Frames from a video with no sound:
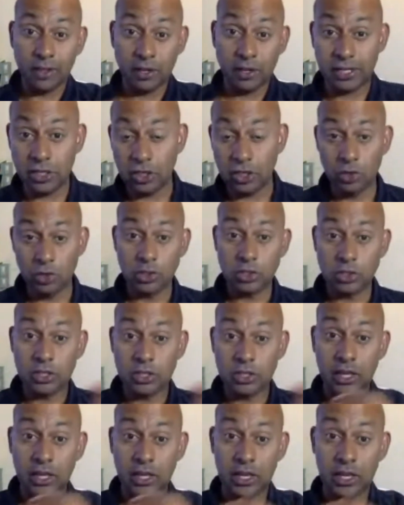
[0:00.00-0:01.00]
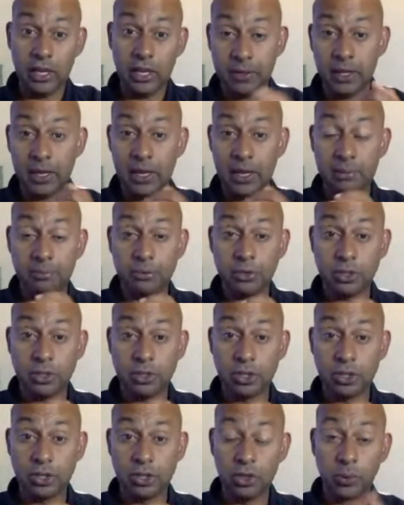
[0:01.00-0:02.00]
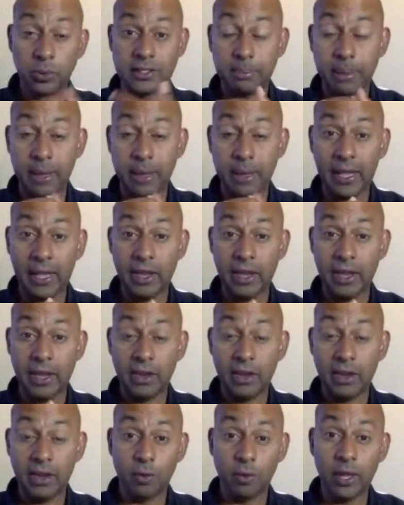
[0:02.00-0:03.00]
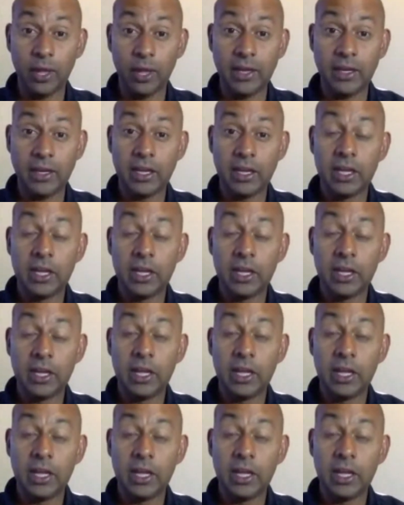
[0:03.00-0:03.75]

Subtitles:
They'll tend to use their two wings, the backhand and forehand,